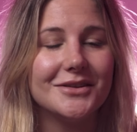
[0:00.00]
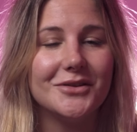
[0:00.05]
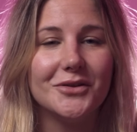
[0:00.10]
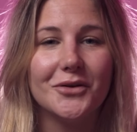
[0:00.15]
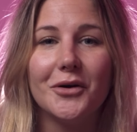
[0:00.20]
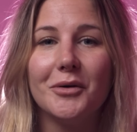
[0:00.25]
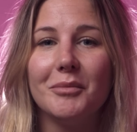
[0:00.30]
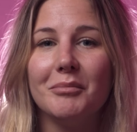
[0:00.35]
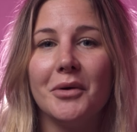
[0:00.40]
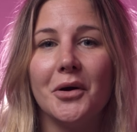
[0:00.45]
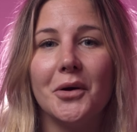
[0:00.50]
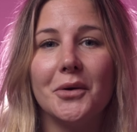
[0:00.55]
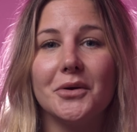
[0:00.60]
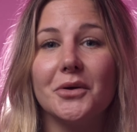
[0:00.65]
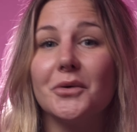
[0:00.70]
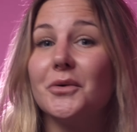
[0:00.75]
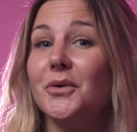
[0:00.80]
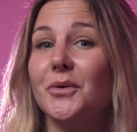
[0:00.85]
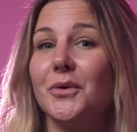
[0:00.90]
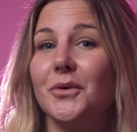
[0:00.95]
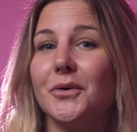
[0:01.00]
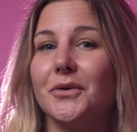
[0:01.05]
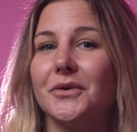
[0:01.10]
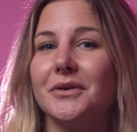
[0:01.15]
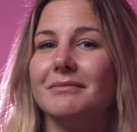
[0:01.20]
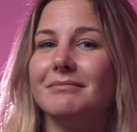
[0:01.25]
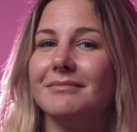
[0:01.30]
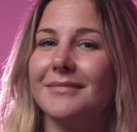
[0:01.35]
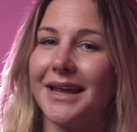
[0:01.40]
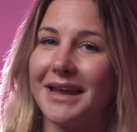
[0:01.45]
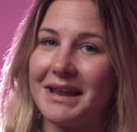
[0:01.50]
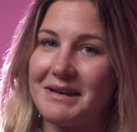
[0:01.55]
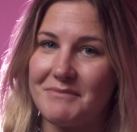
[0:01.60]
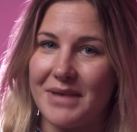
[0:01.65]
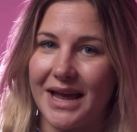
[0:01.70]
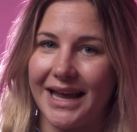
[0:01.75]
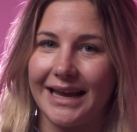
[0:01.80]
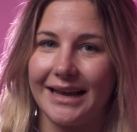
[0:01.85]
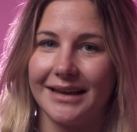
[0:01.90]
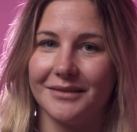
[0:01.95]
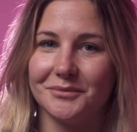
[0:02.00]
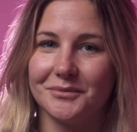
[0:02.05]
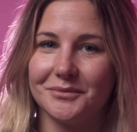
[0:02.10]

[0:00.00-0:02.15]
not mow your lawn in May.